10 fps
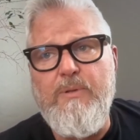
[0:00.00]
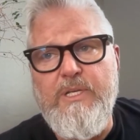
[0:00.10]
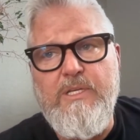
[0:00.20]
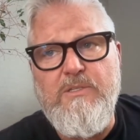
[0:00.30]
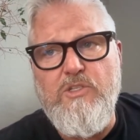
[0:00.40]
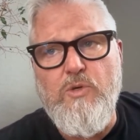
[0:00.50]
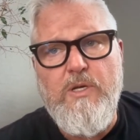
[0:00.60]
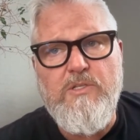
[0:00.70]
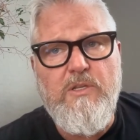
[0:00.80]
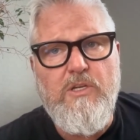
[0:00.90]
please join
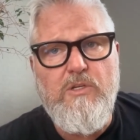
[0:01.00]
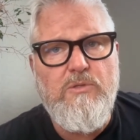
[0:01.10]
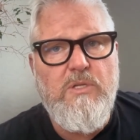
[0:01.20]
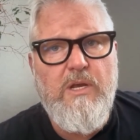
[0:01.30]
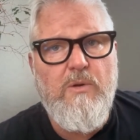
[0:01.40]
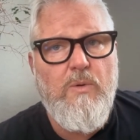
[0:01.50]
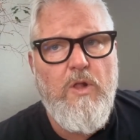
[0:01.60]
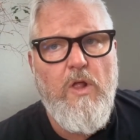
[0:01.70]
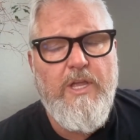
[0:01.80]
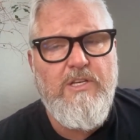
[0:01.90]
us on the newsletter
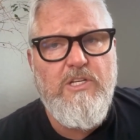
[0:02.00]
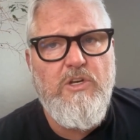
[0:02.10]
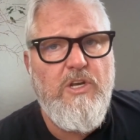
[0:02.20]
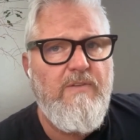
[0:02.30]
where I'll continue